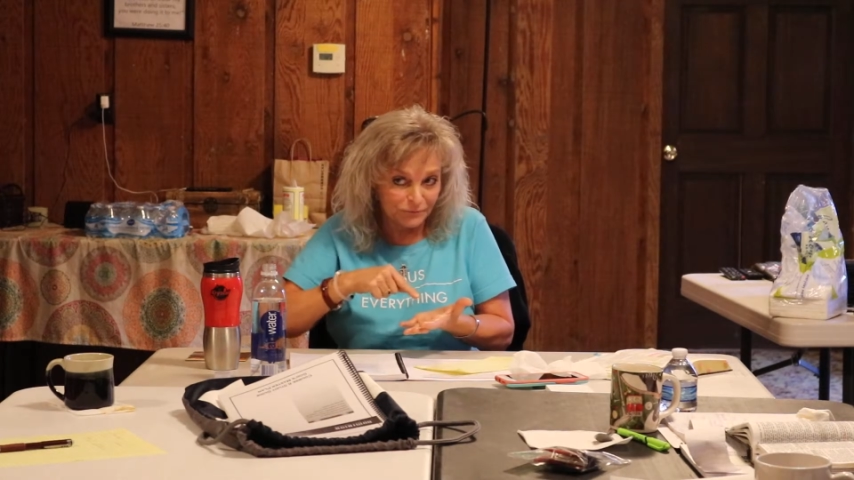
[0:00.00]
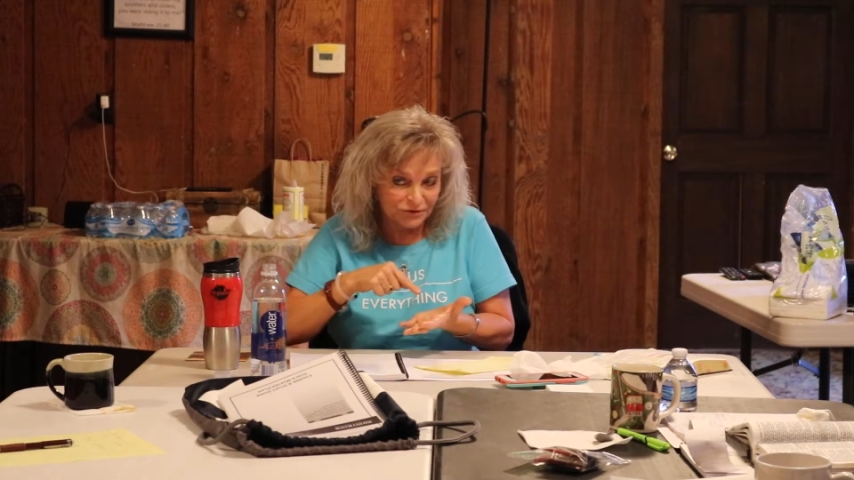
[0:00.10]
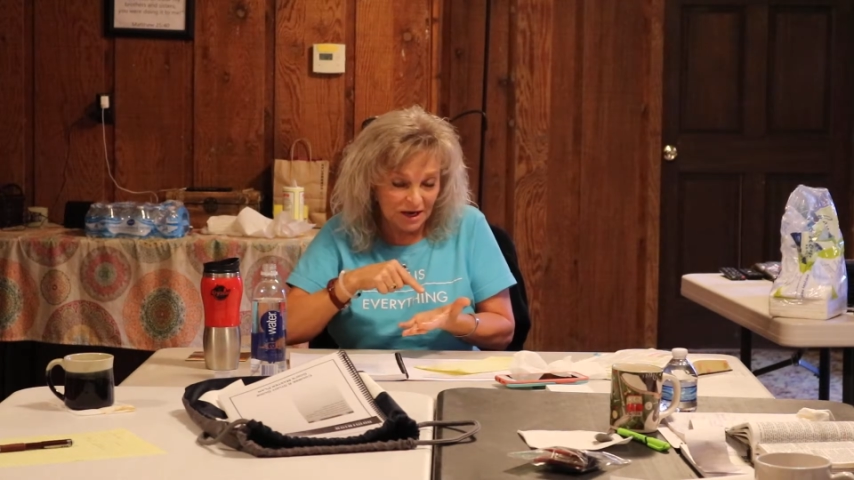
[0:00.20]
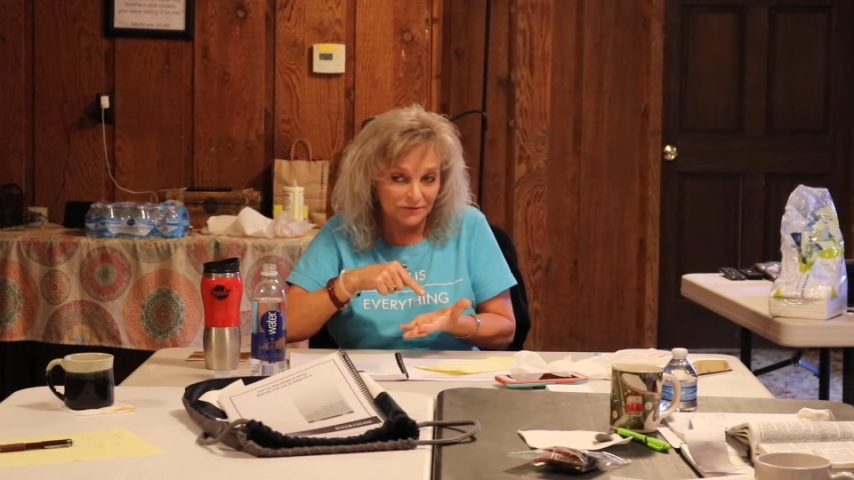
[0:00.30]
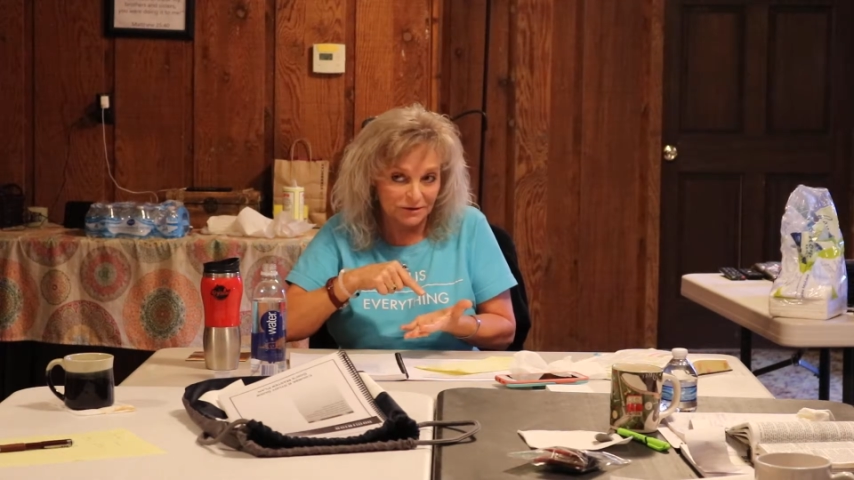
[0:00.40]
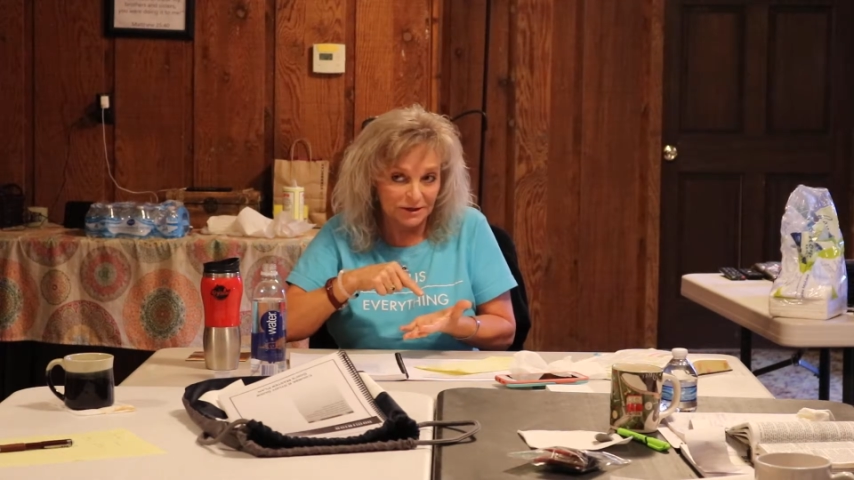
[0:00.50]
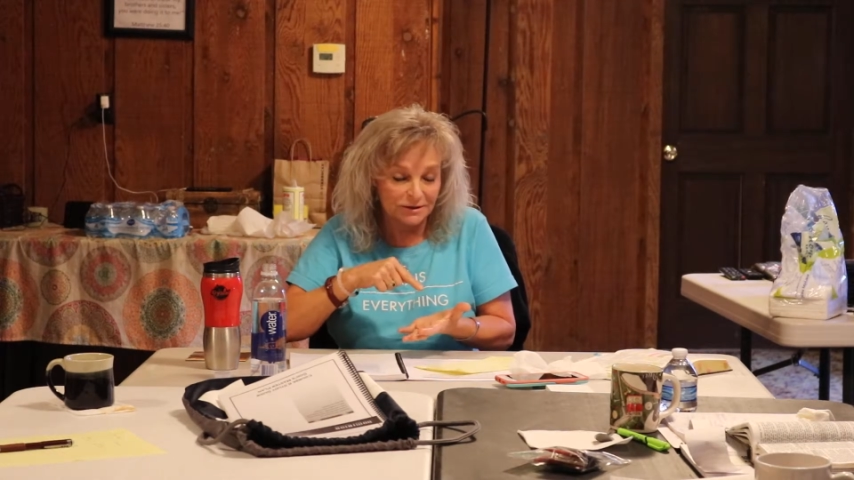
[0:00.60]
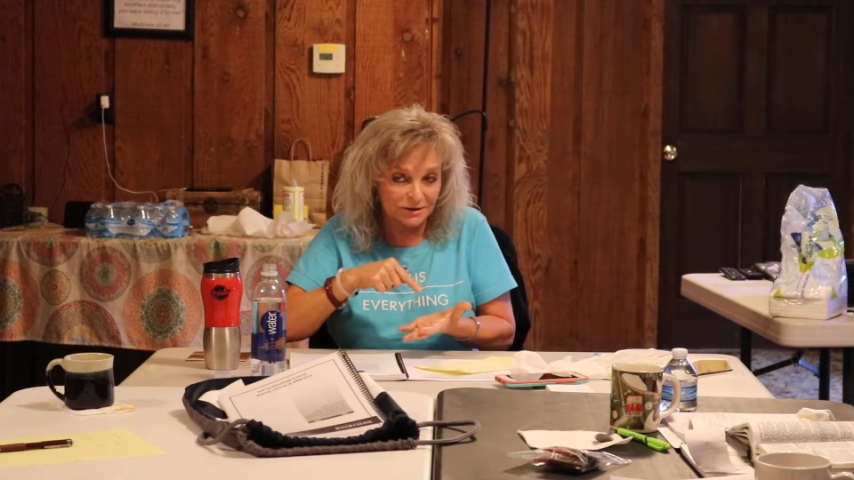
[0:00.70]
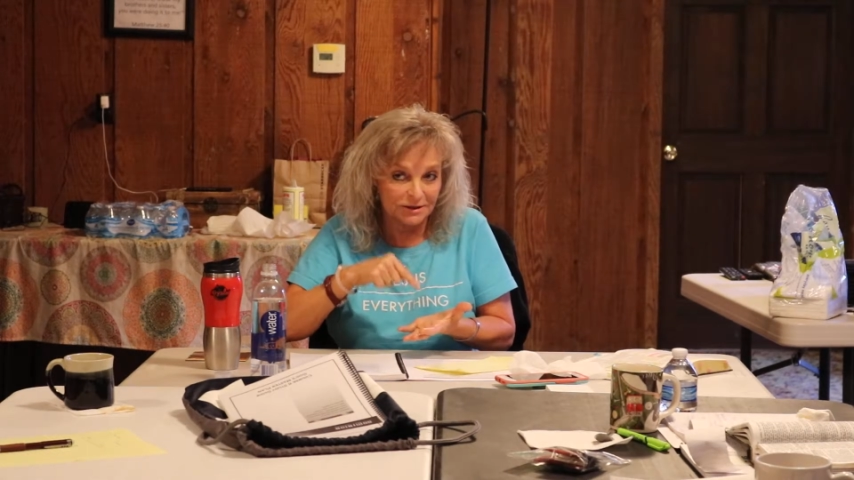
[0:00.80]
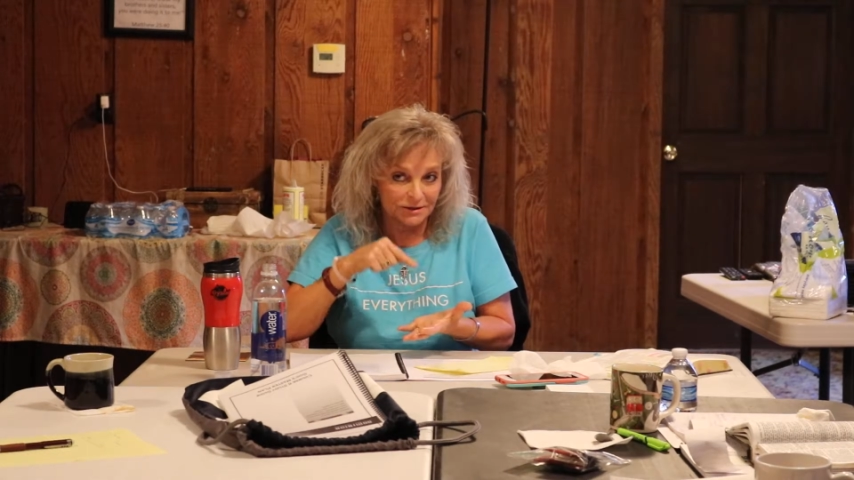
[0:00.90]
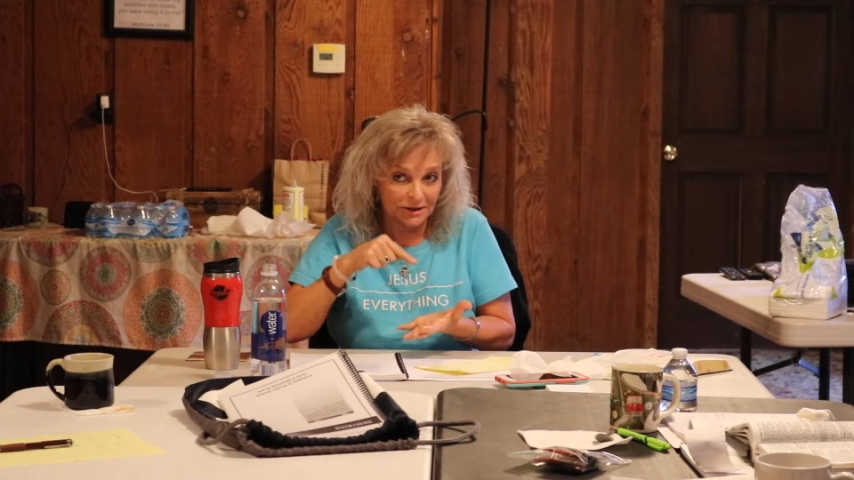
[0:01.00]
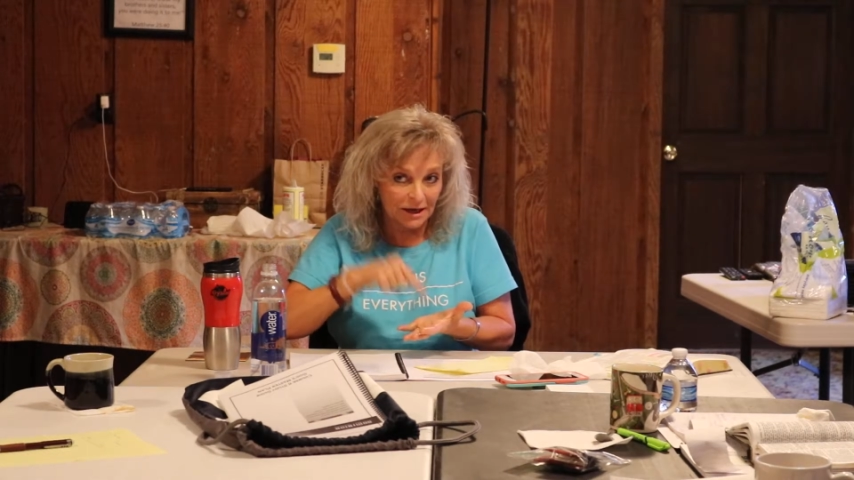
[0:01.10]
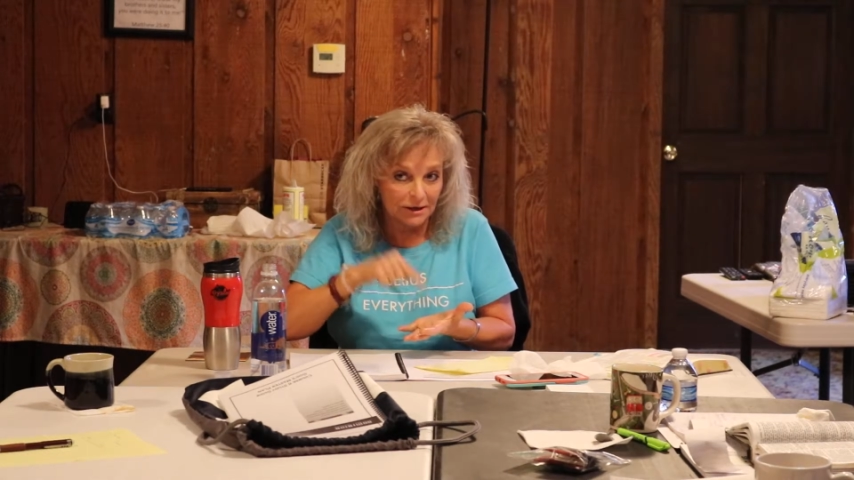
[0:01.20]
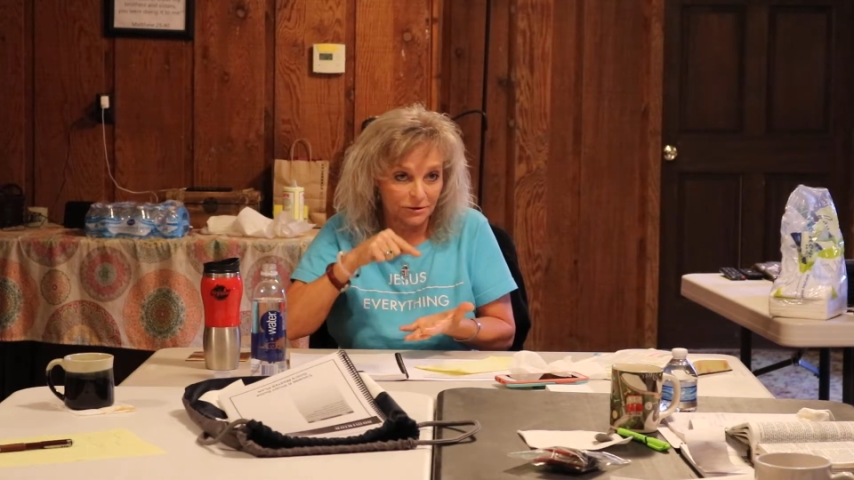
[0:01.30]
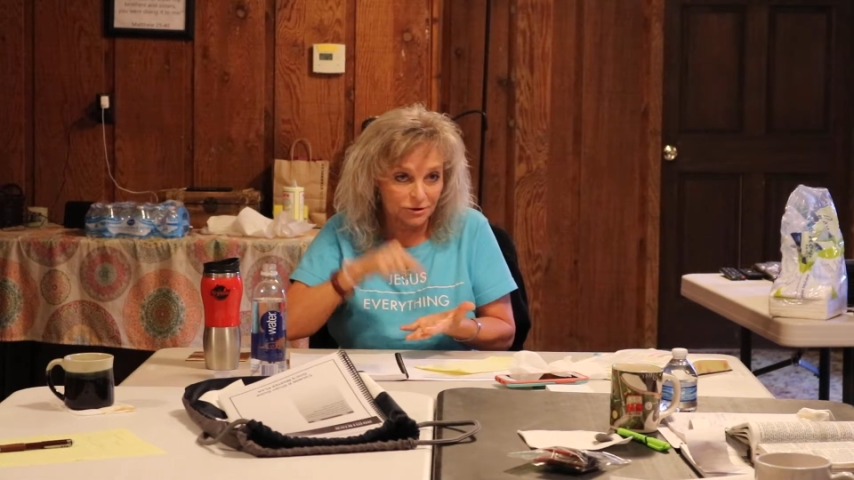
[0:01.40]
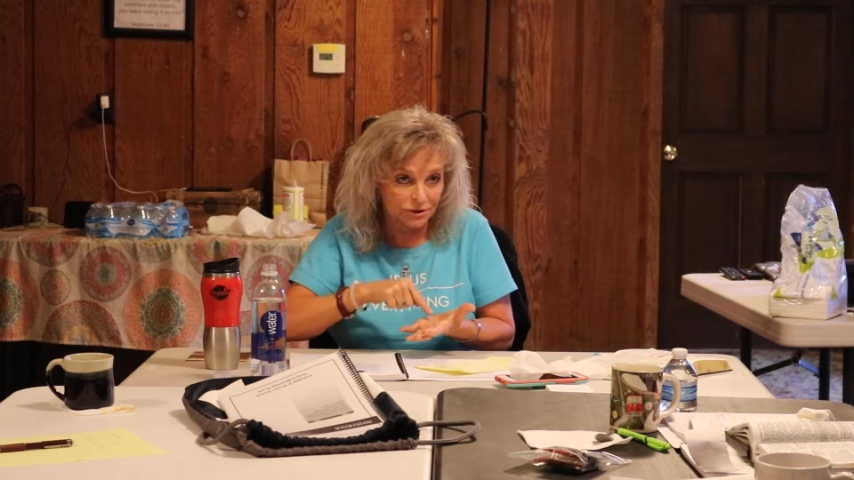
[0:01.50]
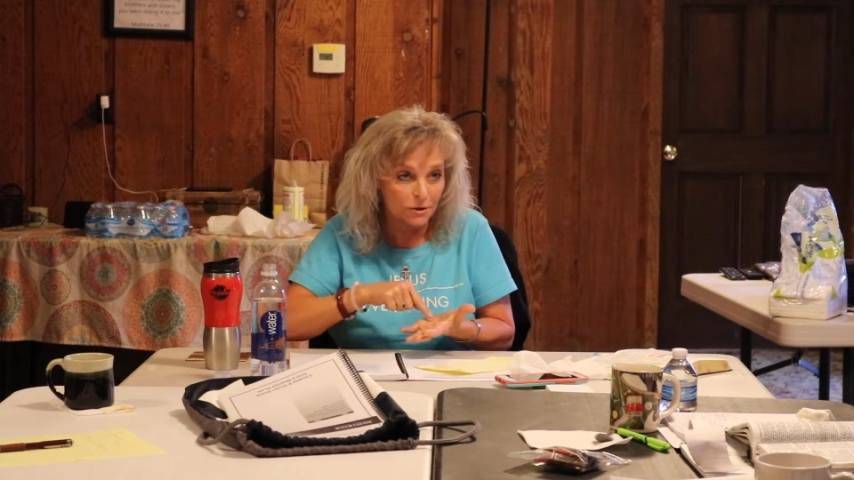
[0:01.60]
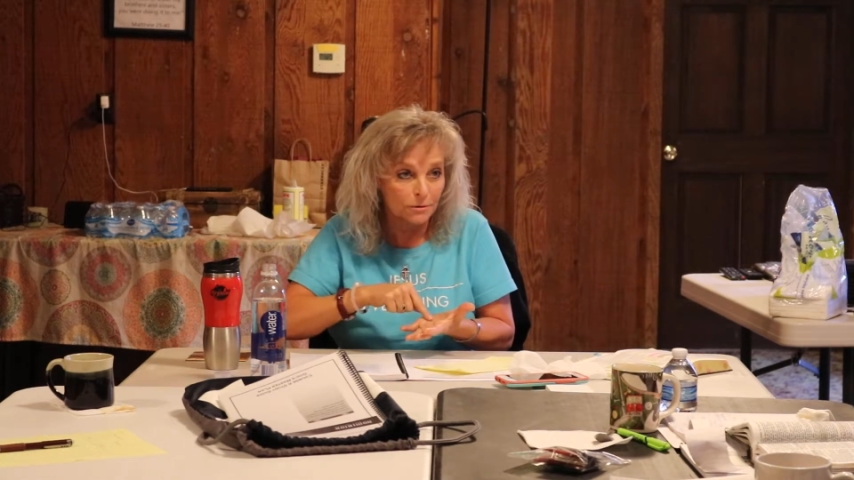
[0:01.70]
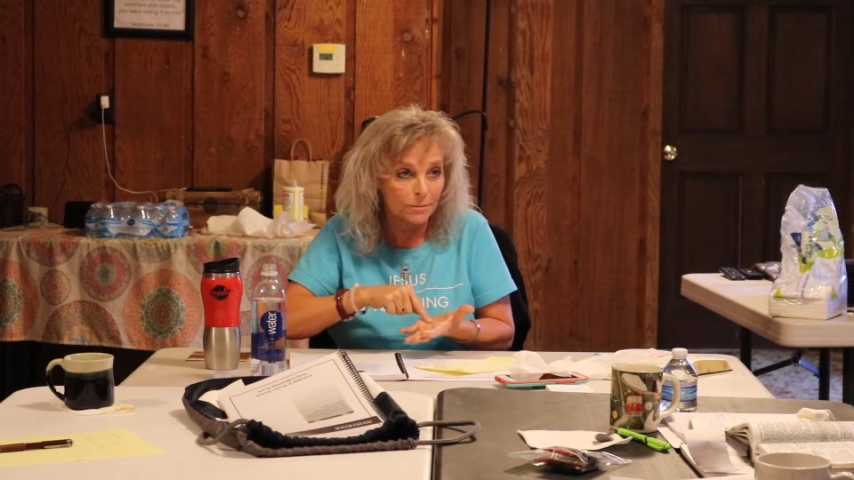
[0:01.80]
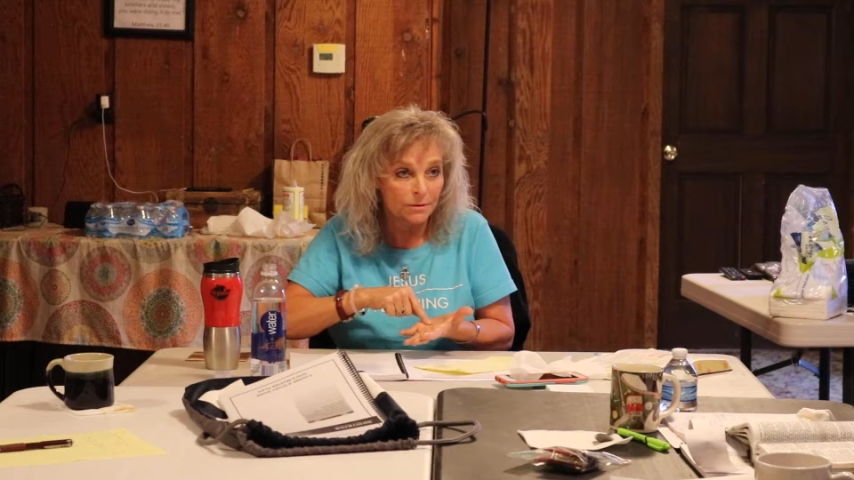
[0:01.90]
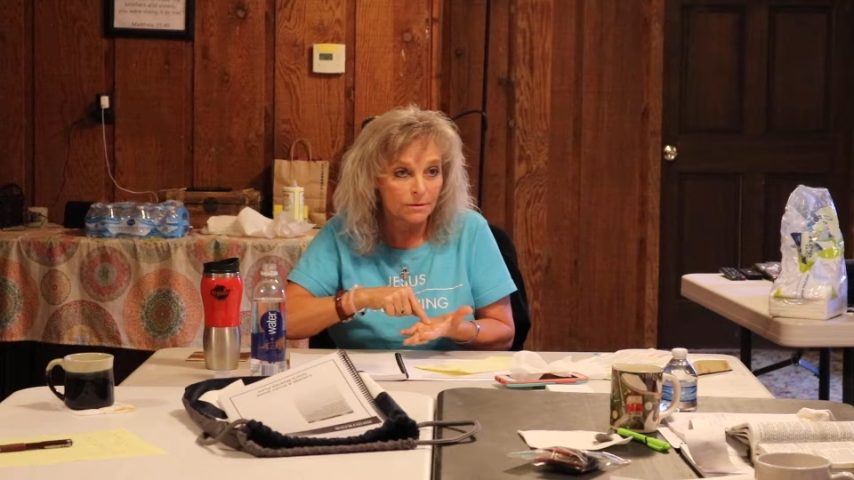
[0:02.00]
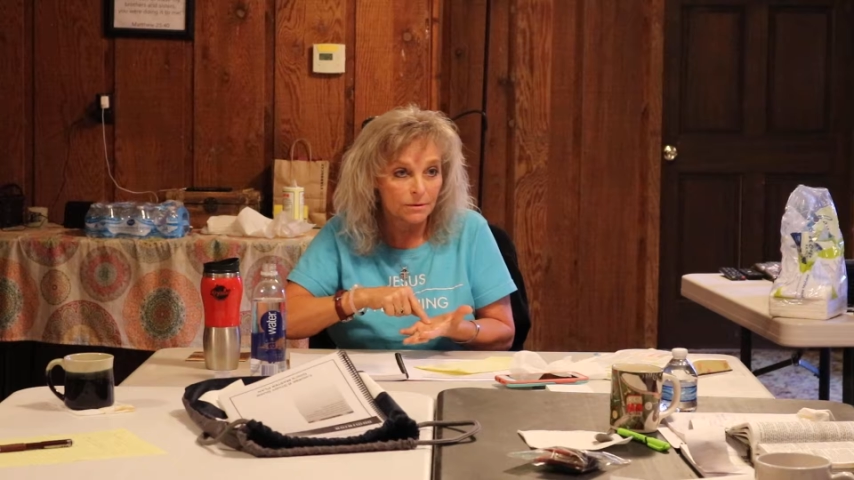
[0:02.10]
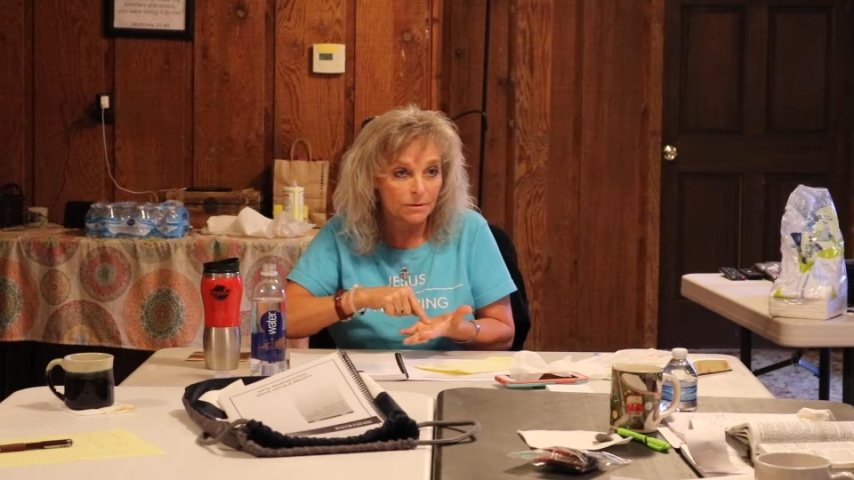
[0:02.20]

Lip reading: 17-cent can of soup